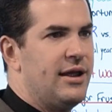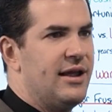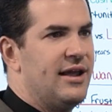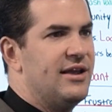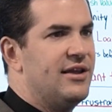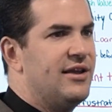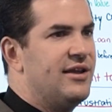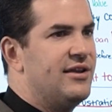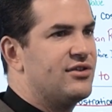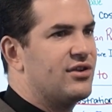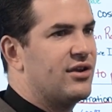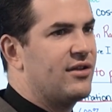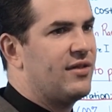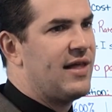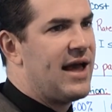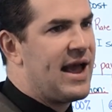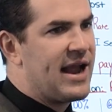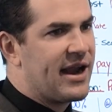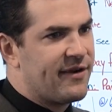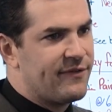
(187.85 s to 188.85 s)
is
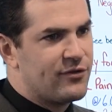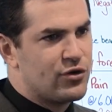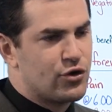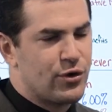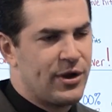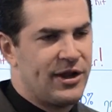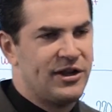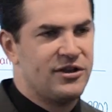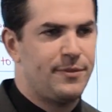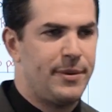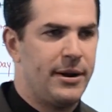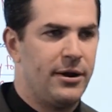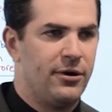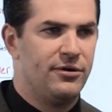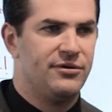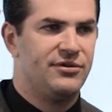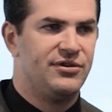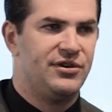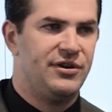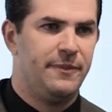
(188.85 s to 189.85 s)
lack of
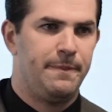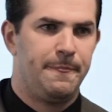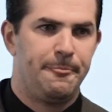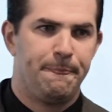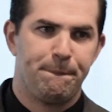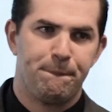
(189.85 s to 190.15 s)
transparency.